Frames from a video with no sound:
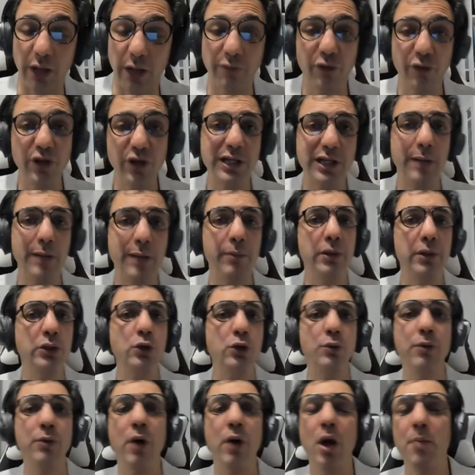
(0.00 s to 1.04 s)
For example,
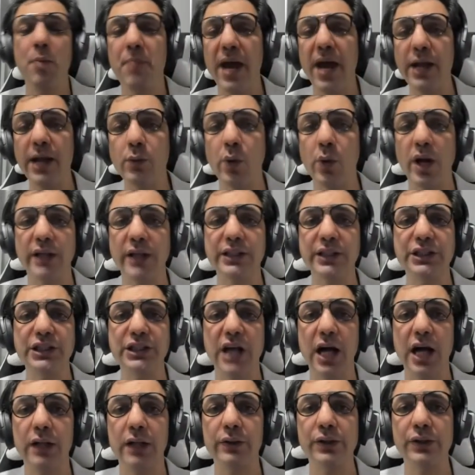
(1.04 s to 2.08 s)
you paid
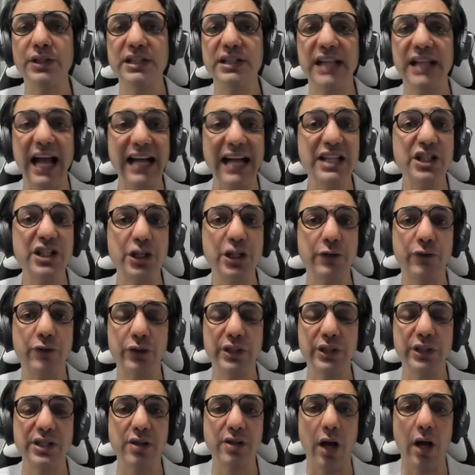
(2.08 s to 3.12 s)
$100 last year for
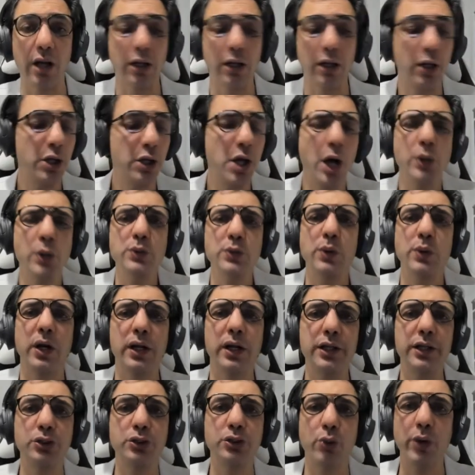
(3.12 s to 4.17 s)
this stock. Now it's
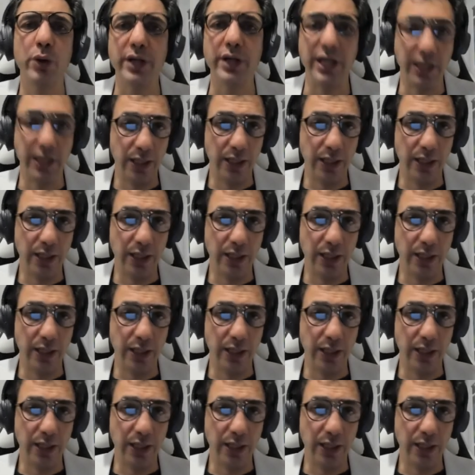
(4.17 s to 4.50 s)
$120.